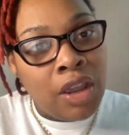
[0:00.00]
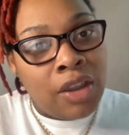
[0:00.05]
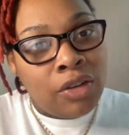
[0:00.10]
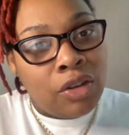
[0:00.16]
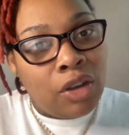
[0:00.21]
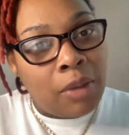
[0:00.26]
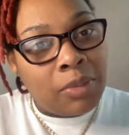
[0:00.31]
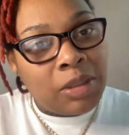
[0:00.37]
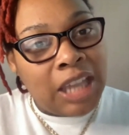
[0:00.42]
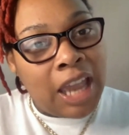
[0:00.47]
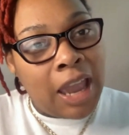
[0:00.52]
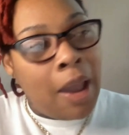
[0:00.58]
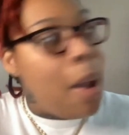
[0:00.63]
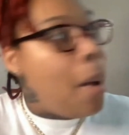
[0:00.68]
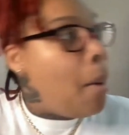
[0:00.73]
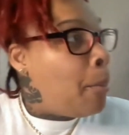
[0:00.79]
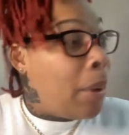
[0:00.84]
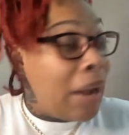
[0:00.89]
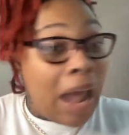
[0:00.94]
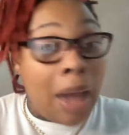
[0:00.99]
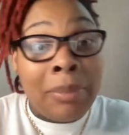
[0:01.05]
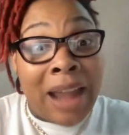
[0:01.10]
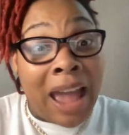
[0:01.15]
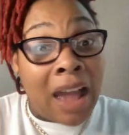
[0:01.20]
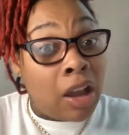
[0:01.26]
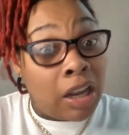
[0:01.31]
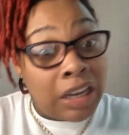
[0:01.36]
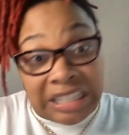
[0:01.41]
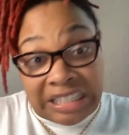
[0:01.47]
You know what I'm saying? But I'm
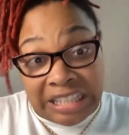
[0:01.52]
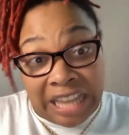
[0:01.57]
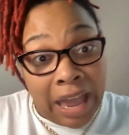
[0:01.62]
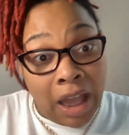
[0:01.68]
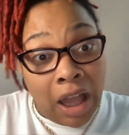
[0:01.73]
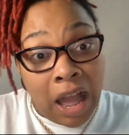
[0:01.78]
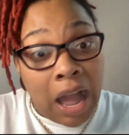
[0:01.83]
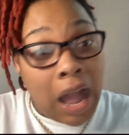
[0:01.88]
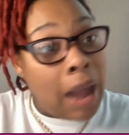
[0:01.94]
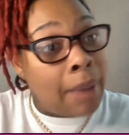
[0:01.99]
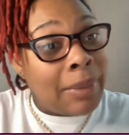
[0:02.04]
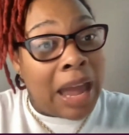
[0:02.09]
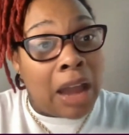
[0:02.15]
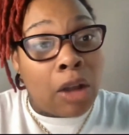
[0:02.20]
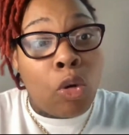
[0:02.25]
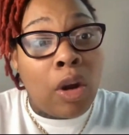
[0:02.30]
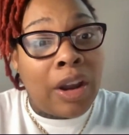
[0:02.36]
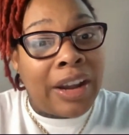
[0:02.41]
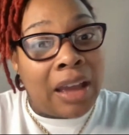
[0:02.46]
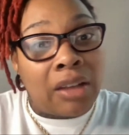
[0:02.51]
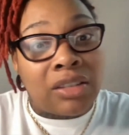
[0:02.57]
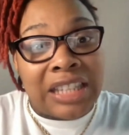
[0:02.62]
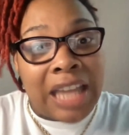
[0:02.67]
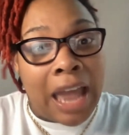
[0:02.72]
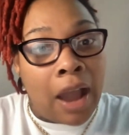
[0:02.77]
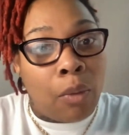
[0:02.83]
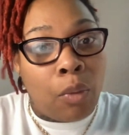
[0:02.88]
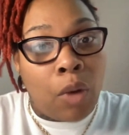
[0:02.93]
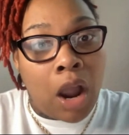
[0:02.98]
not going to tell her I'm not going
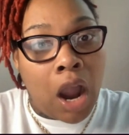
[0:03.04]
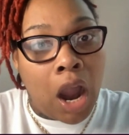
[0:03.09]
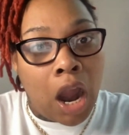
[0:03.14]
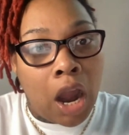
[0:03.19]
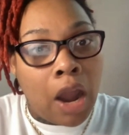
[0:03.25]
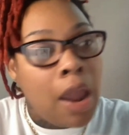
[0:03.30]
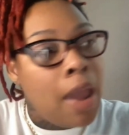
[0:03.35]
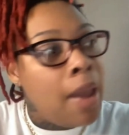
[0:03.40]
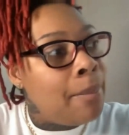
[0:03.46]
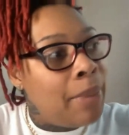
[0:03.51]
outside with her.